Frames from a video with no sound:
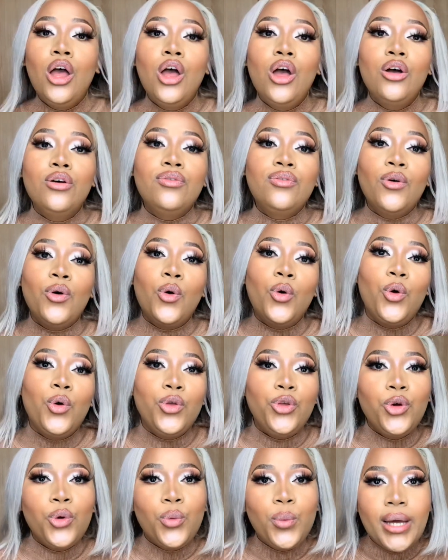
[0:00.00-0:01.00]
for
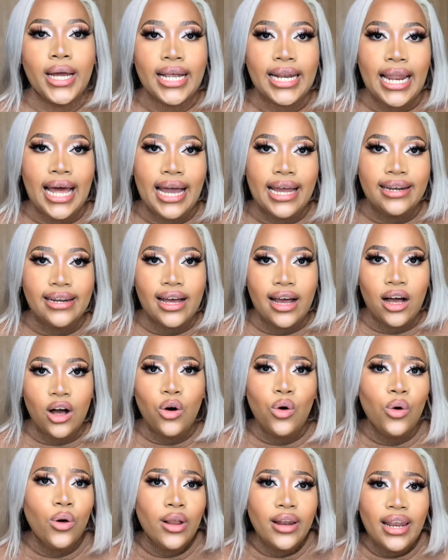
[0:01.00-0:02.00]
your wing liner
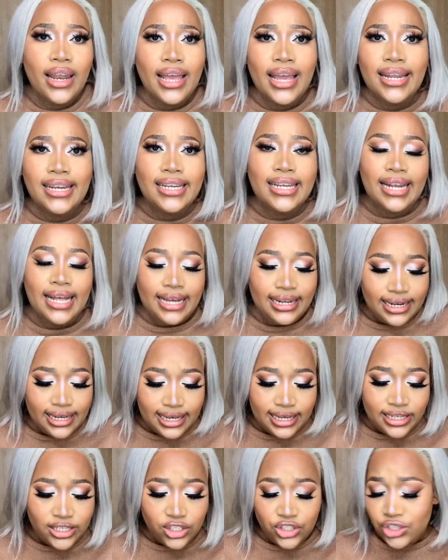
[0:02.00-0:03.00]
or any liner
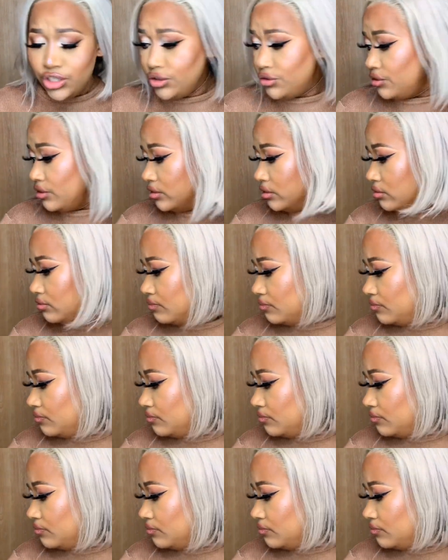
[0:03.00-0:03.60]
in general